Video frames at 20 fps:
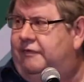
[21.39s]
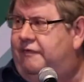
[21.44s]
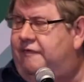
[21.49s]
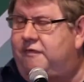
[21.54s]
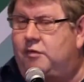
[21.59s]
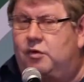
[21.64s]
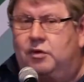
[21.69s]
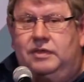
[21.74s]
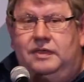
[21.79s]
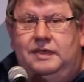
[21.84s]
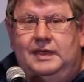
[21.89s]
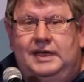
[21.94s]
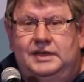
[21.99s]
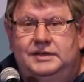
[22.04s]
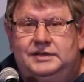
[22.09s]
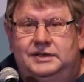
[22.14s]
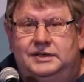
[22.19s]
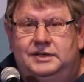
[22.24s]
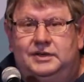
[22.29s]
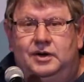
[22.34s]

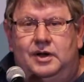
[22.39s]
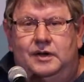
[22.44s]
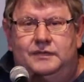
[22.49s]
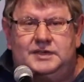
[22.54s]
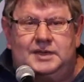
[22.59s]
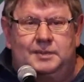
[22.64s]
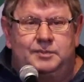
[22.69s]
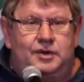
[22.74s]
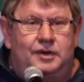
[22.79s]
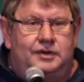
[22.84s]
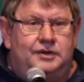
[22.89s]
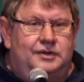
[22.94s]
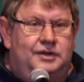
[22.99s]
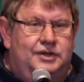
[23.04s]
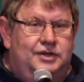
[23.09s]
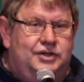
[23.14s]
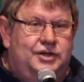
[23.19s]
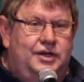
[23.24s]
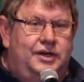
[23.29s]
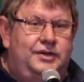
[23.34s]
4,000 graphs I'm not going
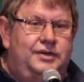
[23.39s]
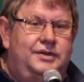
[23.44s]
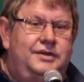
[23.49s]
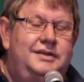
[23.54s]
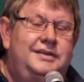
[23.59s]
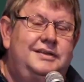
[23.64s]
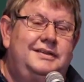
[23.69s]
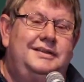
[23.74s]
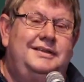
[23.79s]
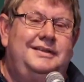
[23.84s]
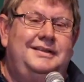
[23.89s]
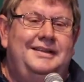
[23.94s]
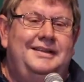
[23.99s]
to show you.